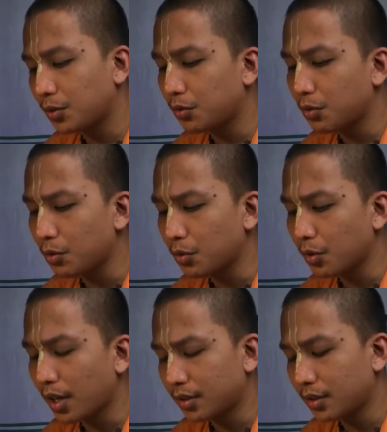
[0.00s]

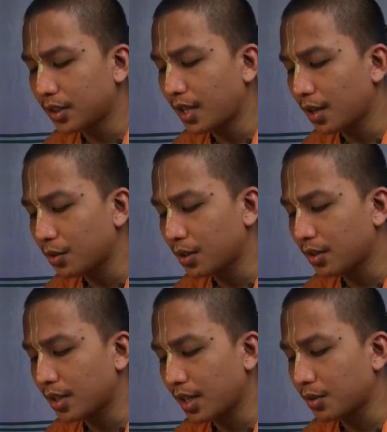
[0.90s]
200,000
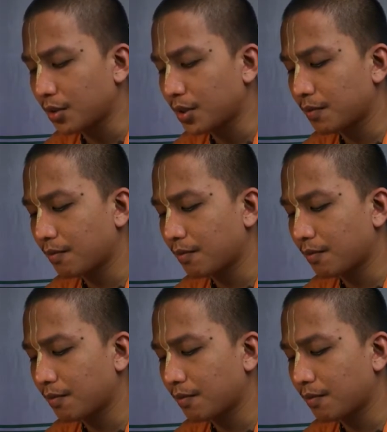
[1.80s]
cows,